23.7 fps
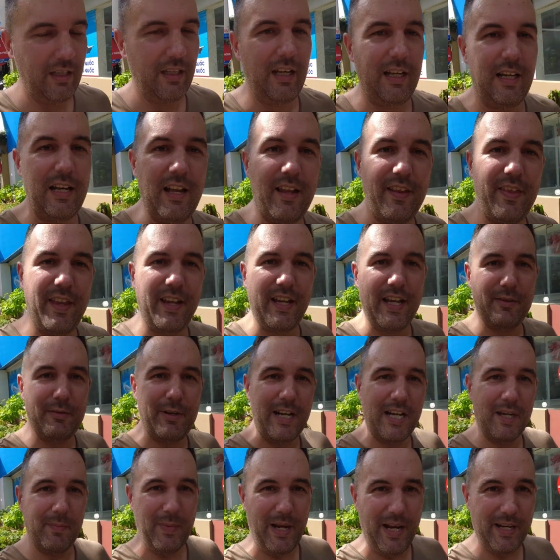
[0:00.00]
Another thing I'd
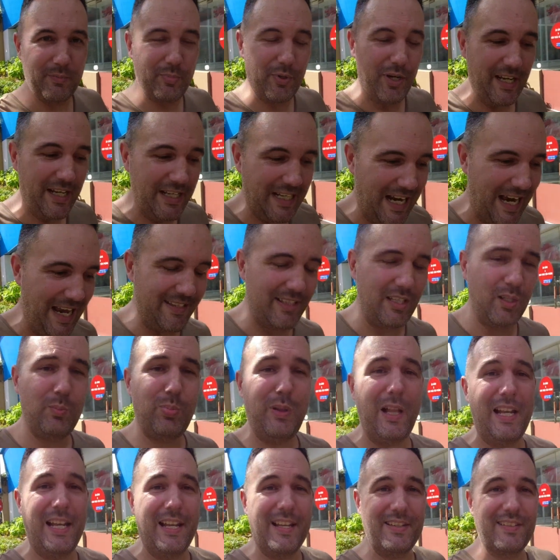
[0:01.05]
recommend bringing, guys, is
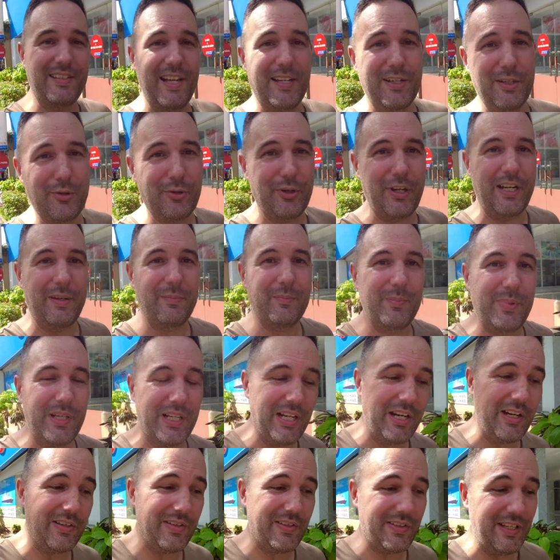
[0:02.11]
plenty of sun cream,
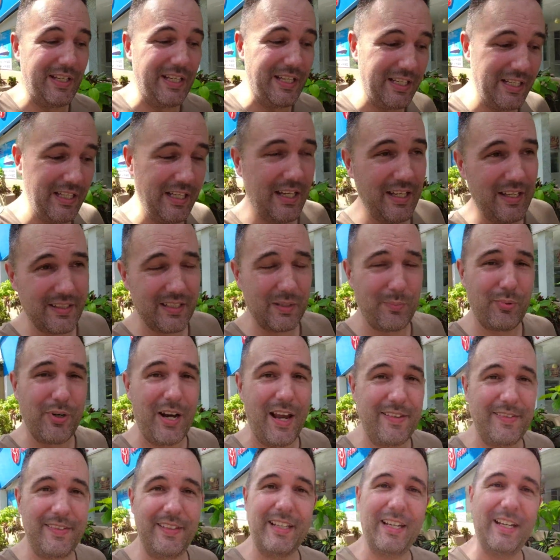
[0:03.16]
because
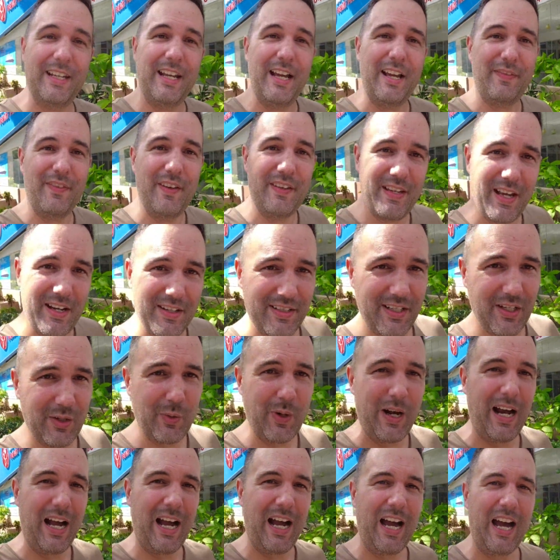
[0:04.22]
surprisingly enough, it's actually
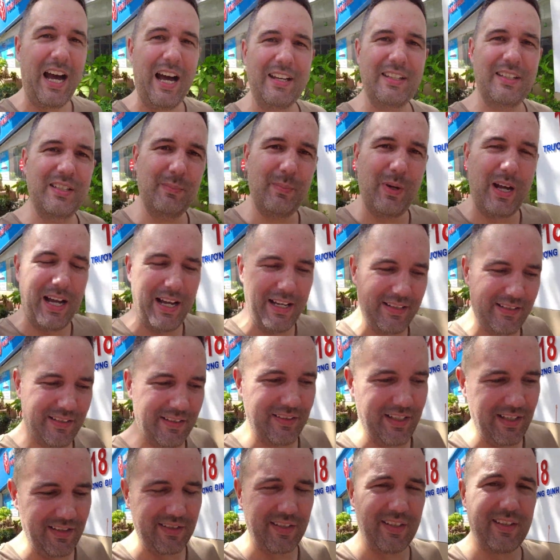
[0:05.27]
quite hard to buy
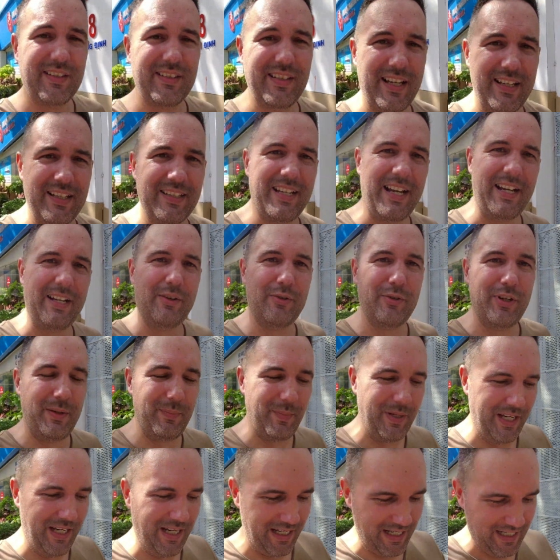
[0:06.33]
decent suntan
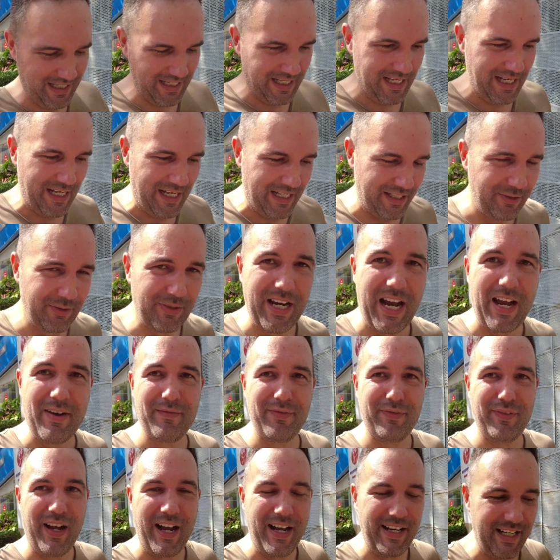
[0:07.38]
cream here. You can
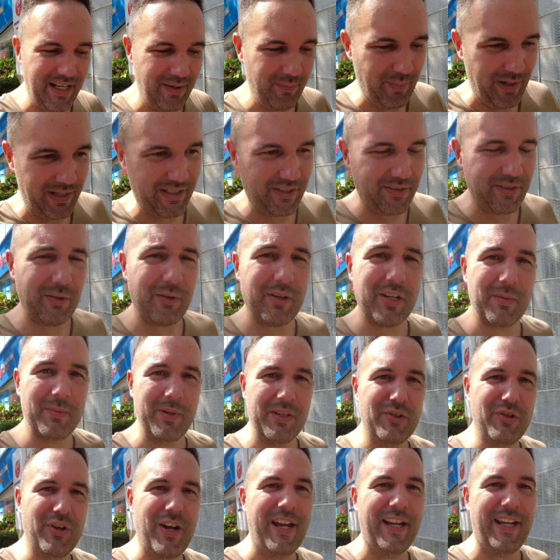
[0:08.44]
find it, but you don't want to
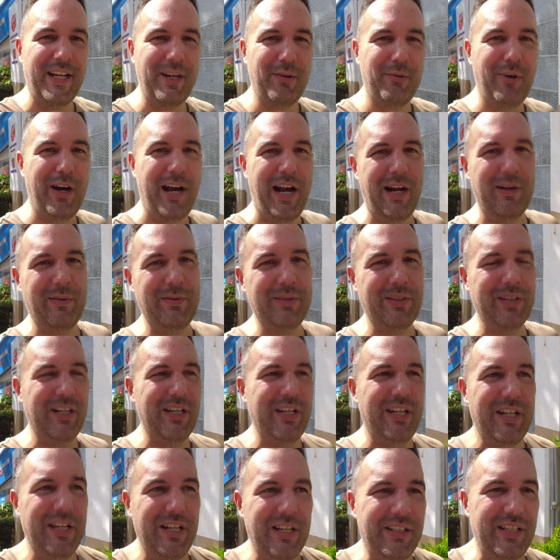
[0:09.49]
be trekking around
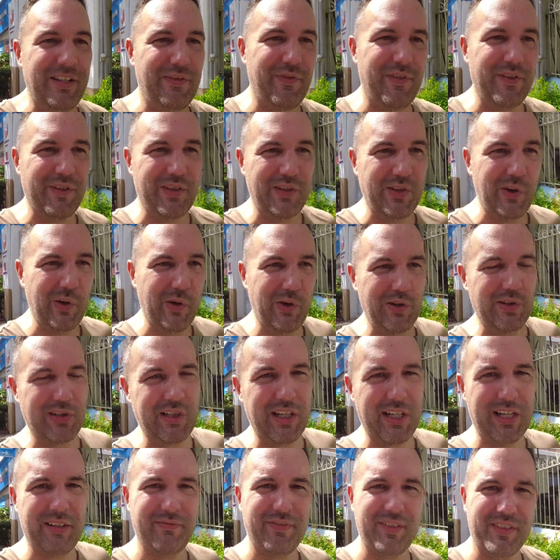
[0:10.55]
different stores
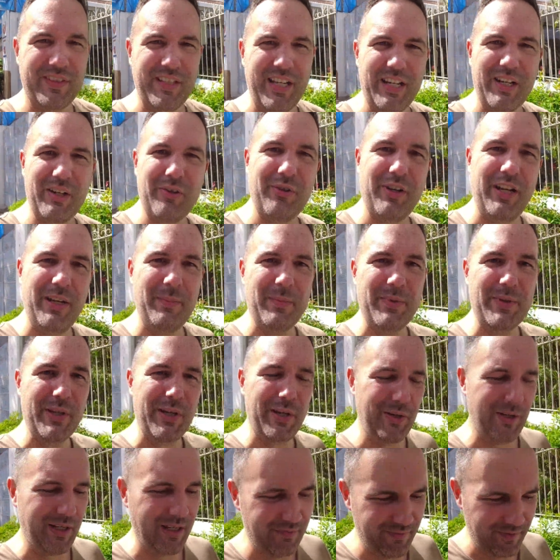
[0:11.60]
looking for sun cream.
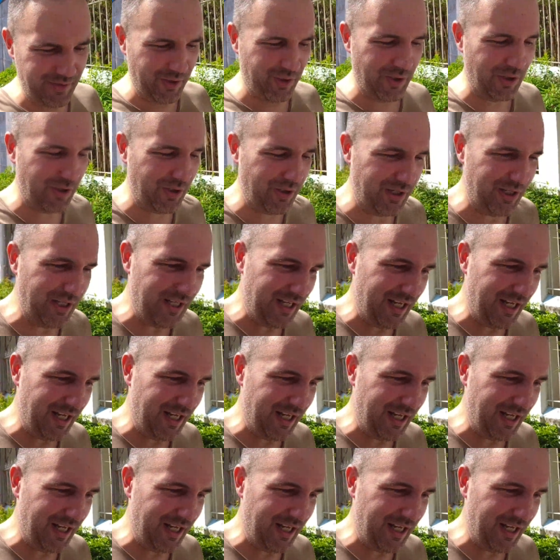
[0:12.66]
So if you're